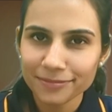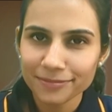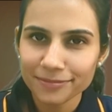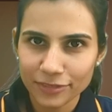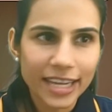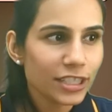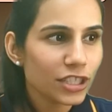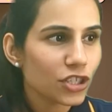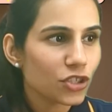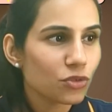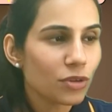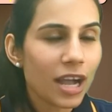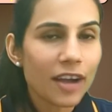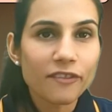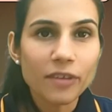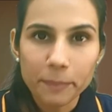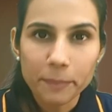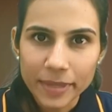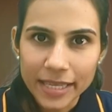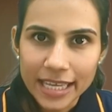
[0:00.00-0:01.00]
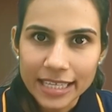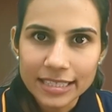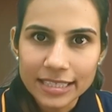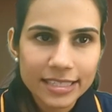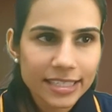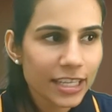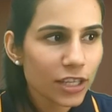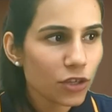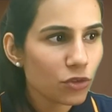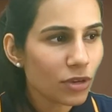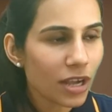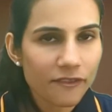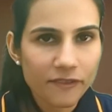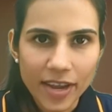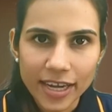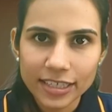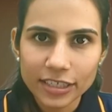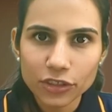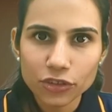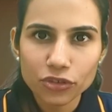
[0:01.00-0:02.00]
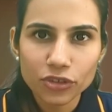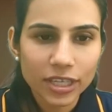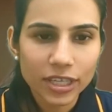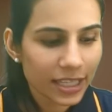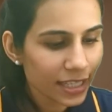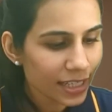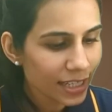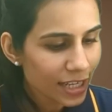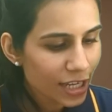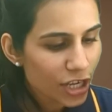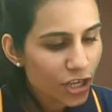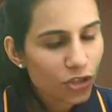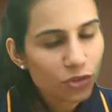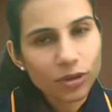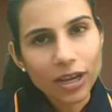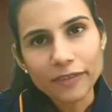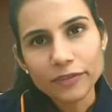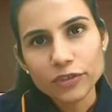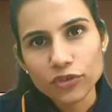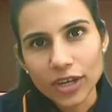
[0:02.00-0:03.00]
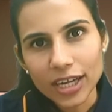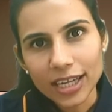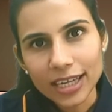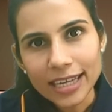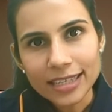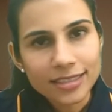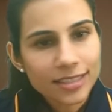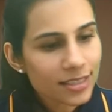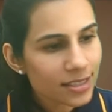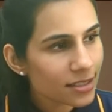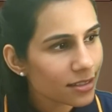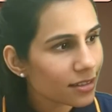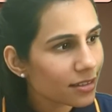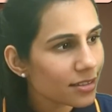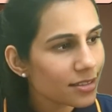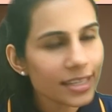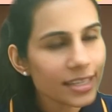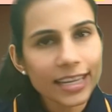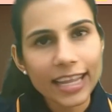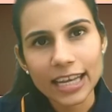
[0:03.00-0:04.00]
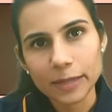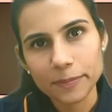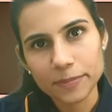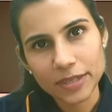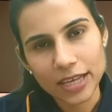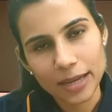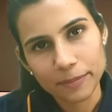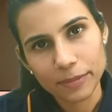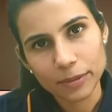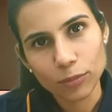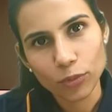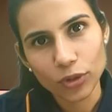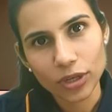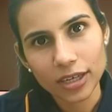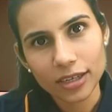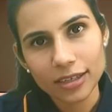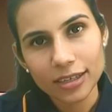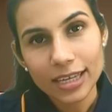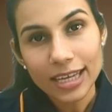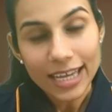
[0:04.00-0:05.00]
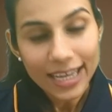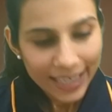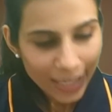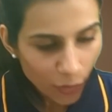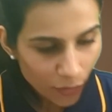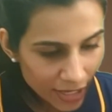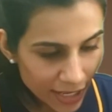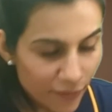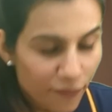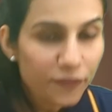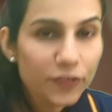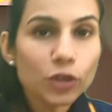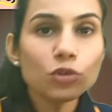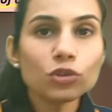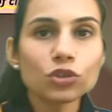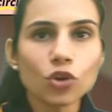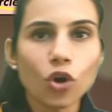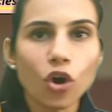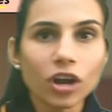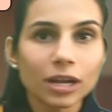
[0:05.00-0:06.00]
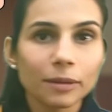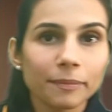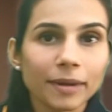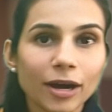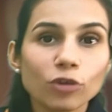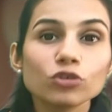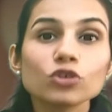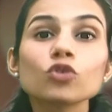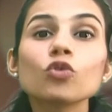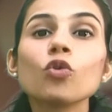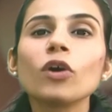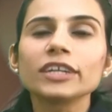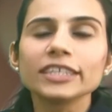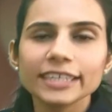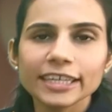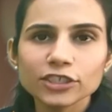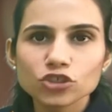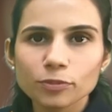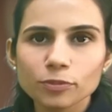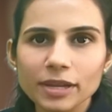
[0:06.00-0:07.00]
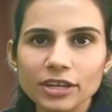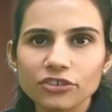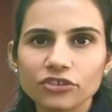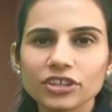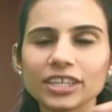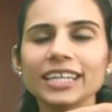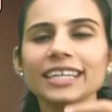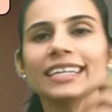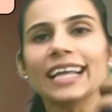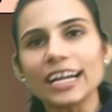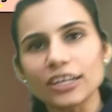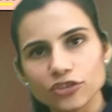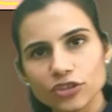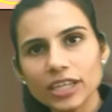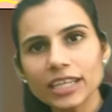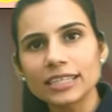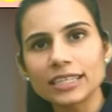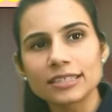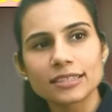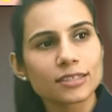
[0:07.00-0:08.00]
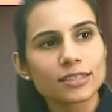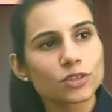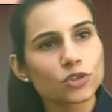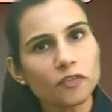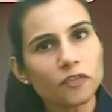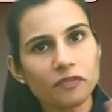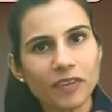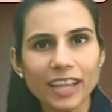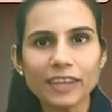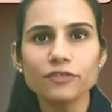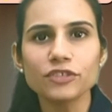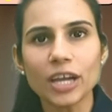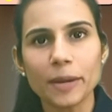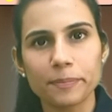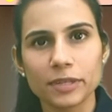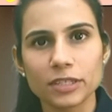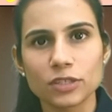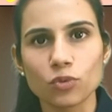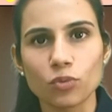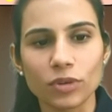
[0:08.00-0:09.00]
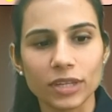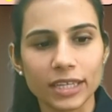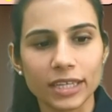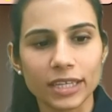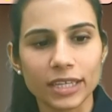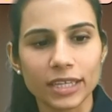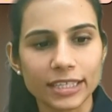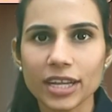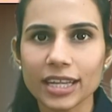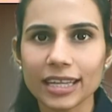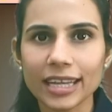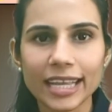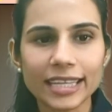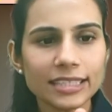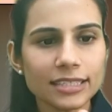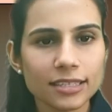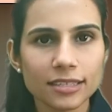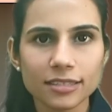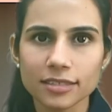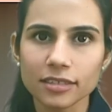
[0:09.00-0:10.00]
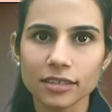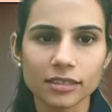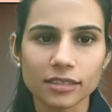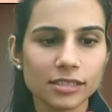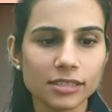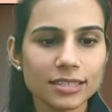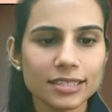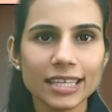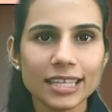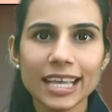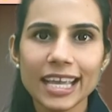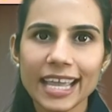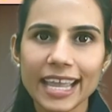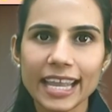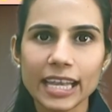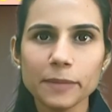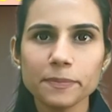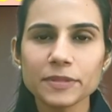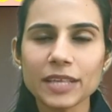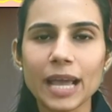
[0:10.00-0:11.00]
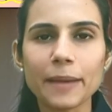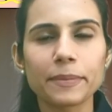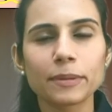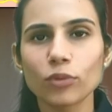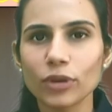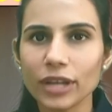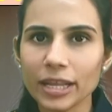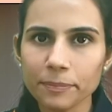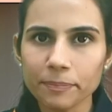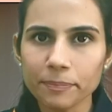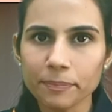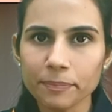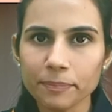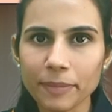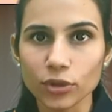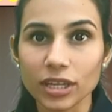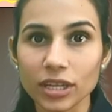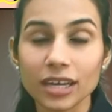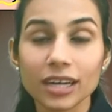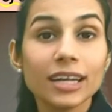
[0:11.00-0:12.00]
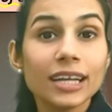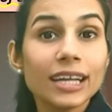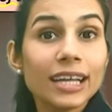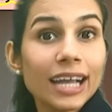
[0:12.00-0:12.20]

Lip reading: right? You have PNC, you have vector 3D, you have straight lines and circles, and ellipse hyperbola. Now, if you talk about coordinate geometry, it actually consists of 5 chapters only: straight lines, circles, ellipse, hyperbola, and parabola.